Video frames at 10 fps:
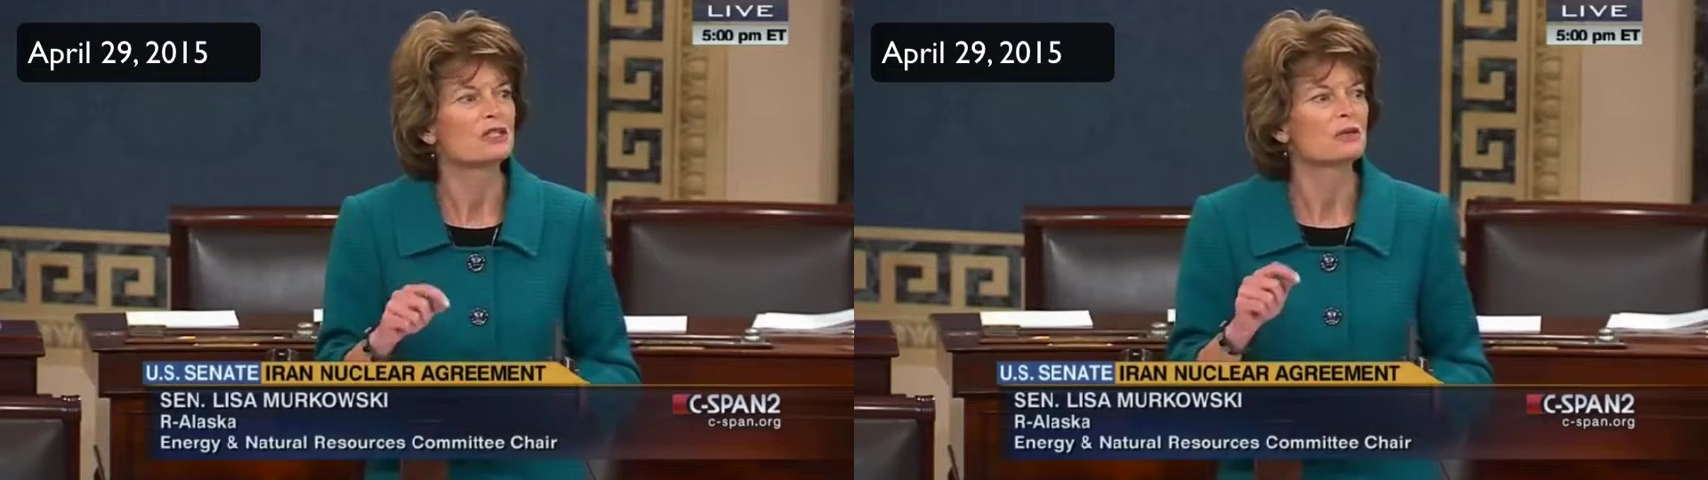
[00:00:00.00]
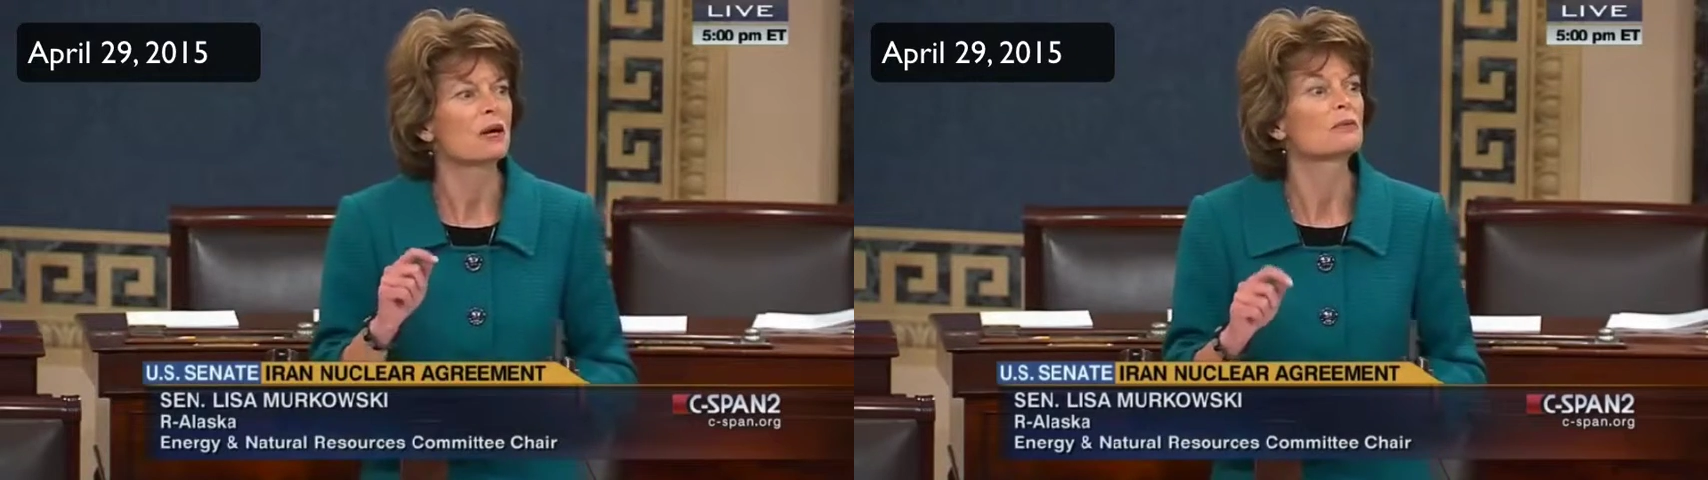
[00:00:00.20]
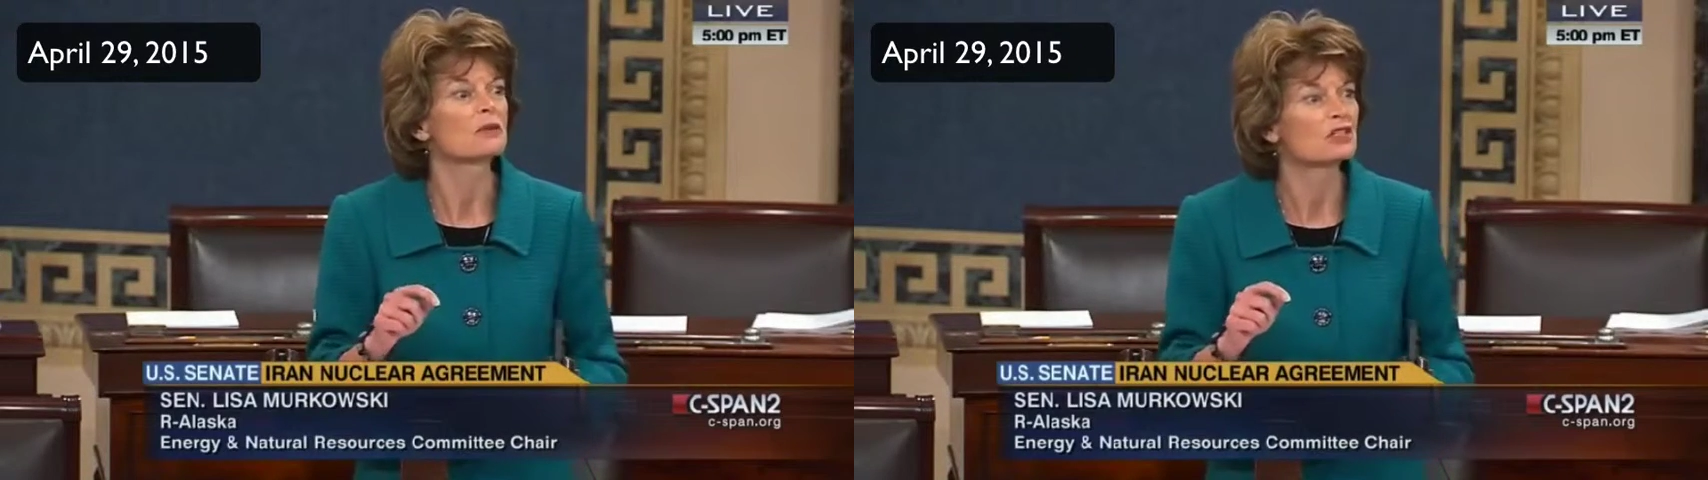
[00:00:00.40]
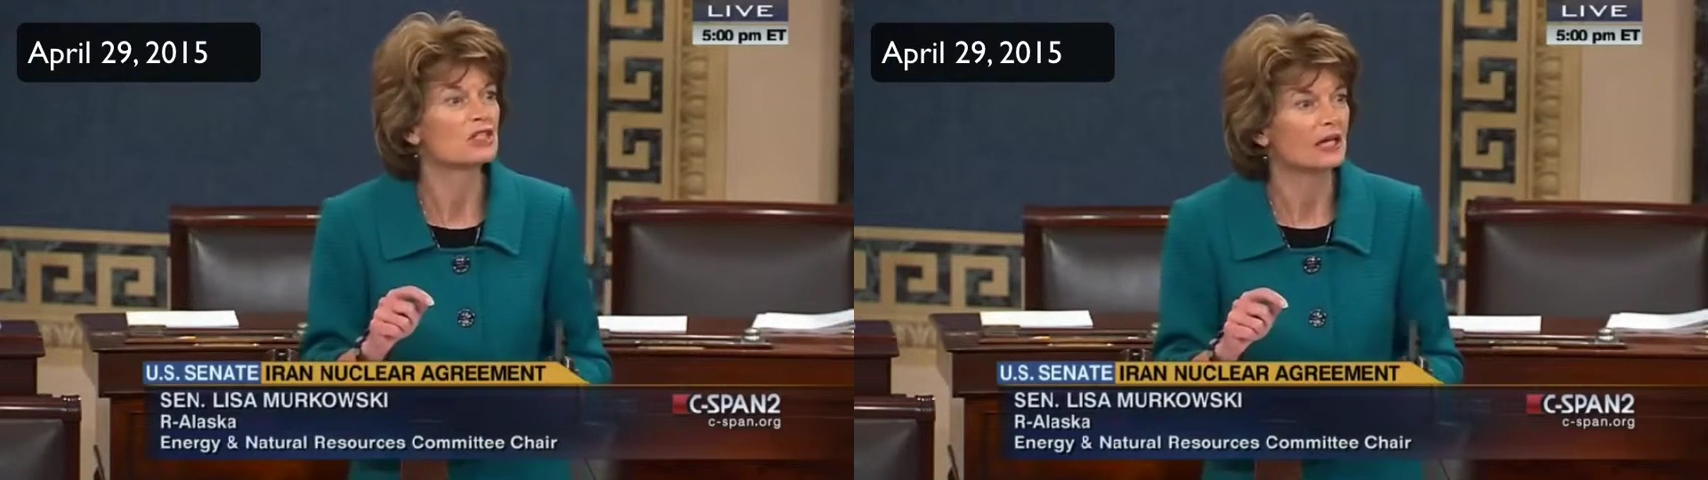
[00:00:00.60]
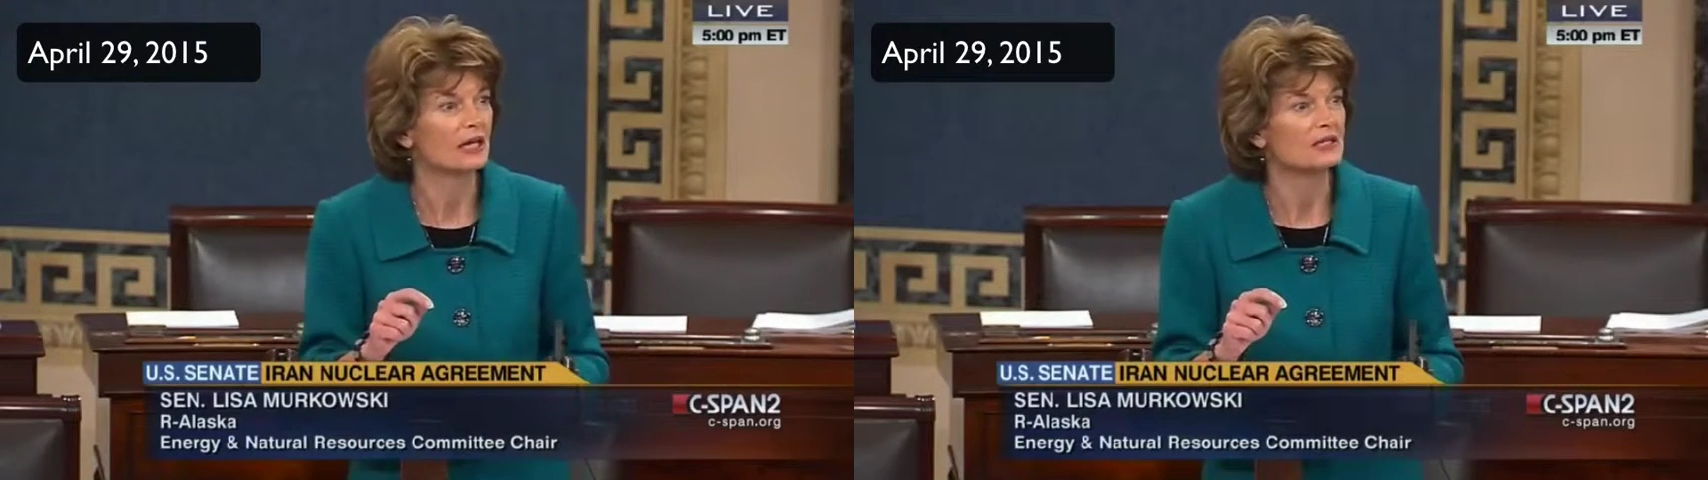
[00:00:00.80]
to
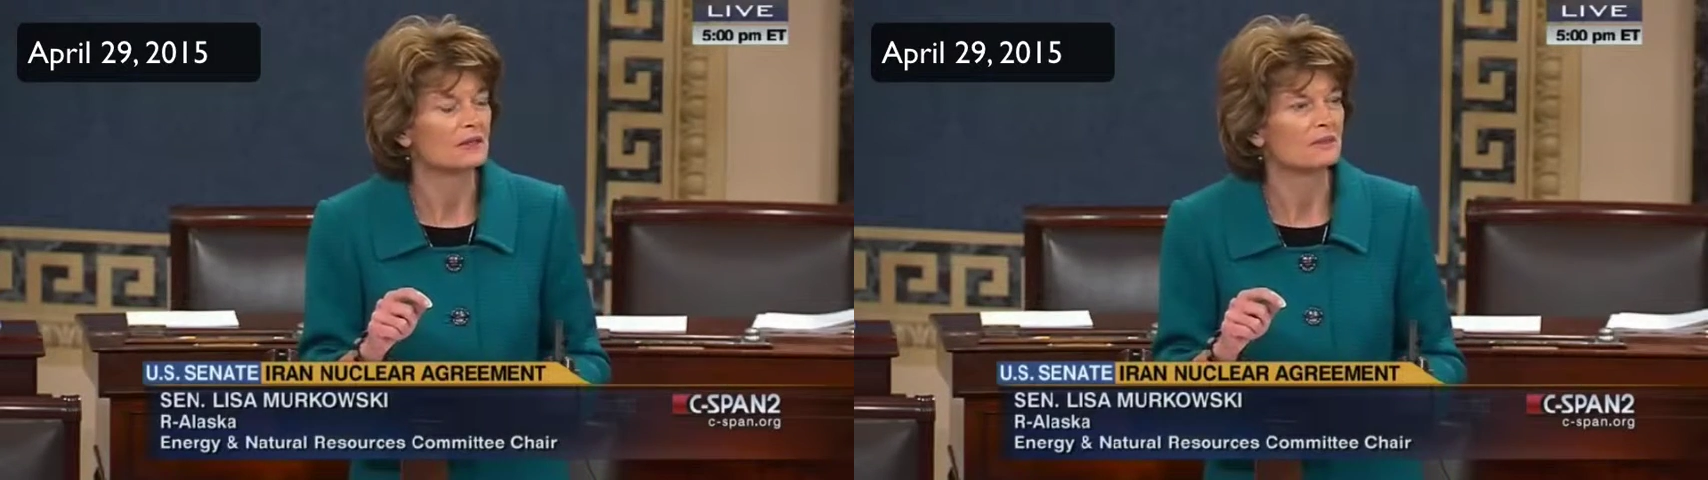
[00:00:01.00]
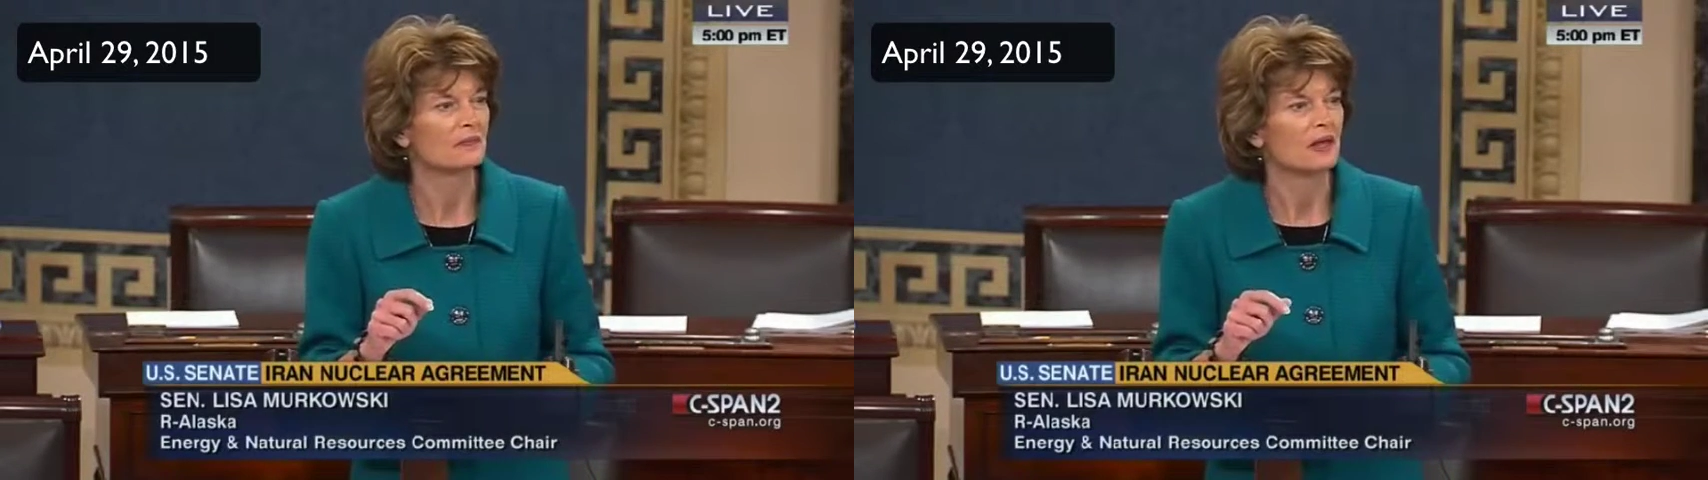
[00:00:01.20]
appreciate